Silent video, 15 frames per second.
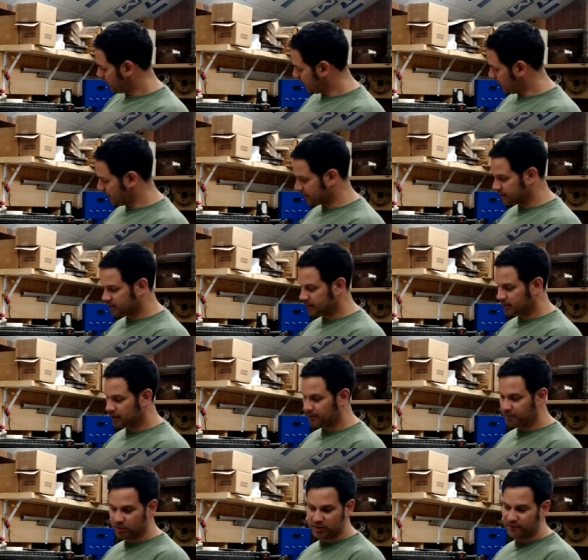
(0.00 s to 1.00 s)
And
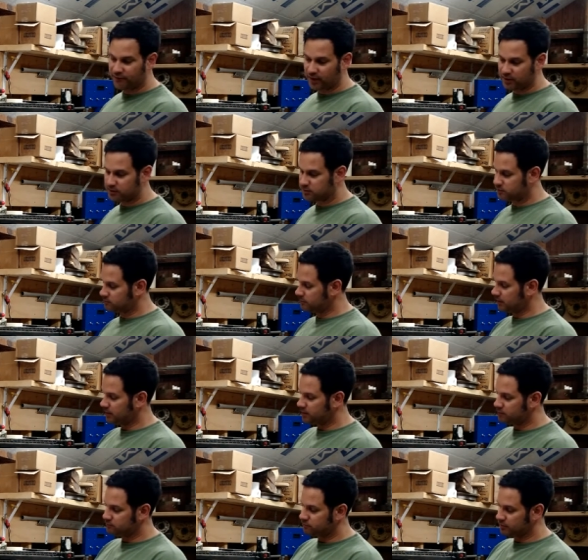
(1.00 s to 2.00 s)
I put it in a vise, and
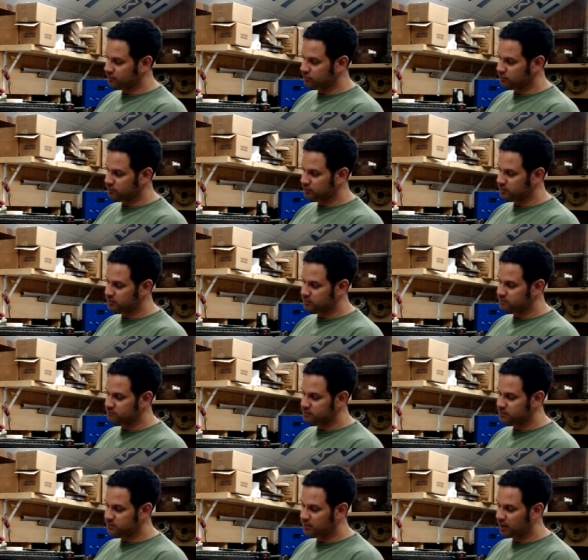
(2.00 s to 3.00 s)
I took this
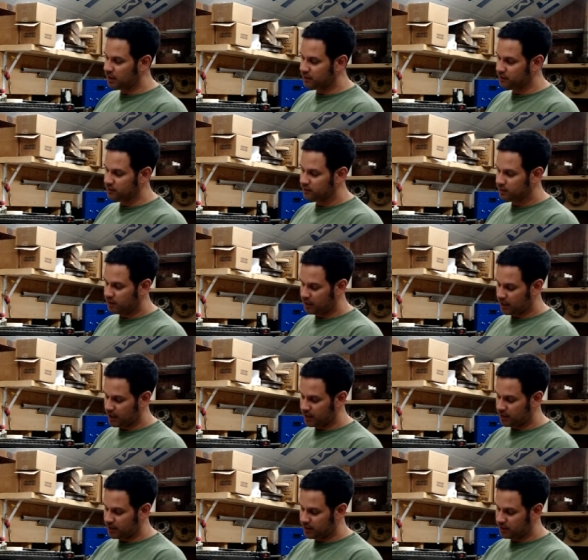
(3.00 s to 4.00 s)
die,
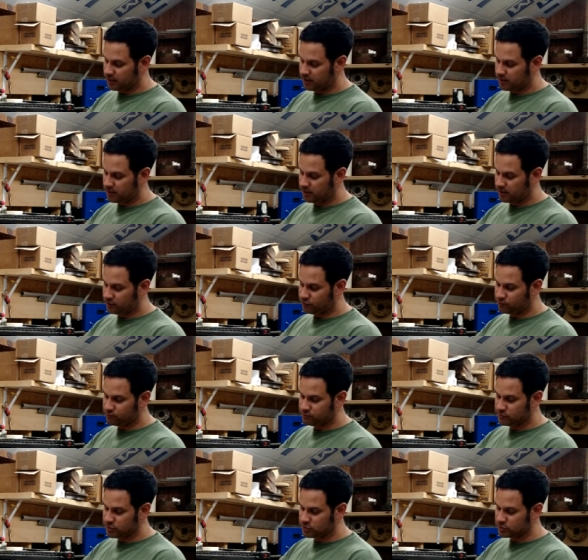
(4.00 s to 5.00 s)
and I
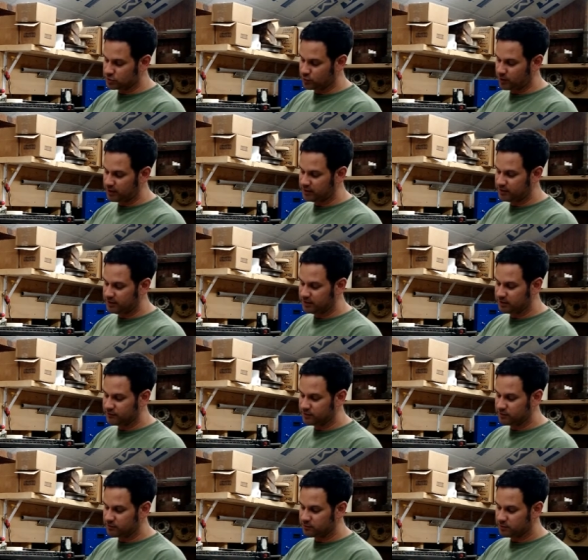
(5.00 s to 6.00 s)
just threaded the end of
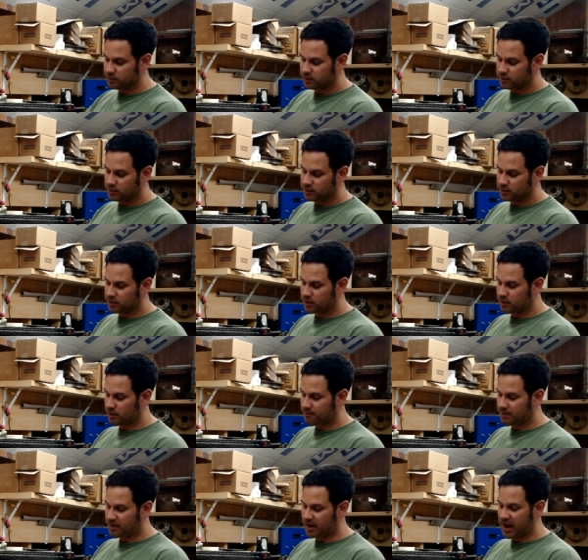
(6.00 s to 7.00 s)
it,
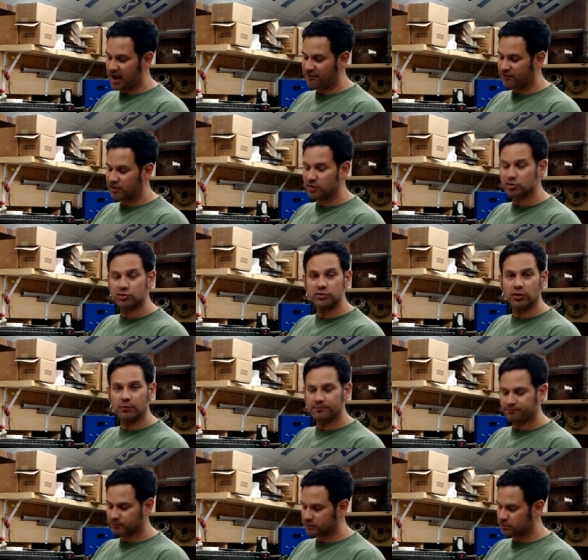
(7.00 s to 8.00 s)
about a half an inch or
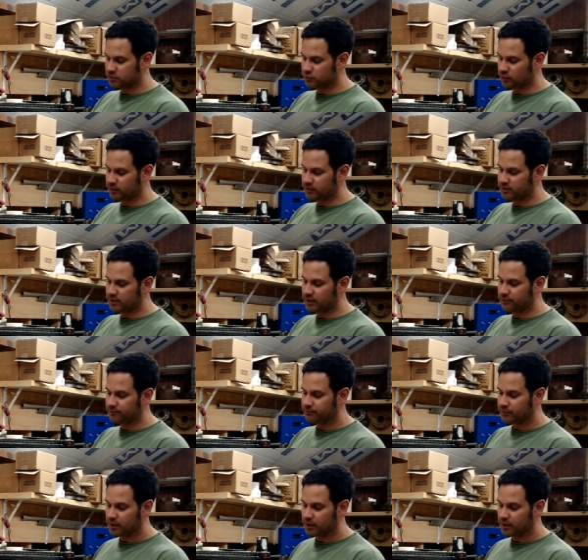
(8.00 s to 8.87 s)
so, just threaded it down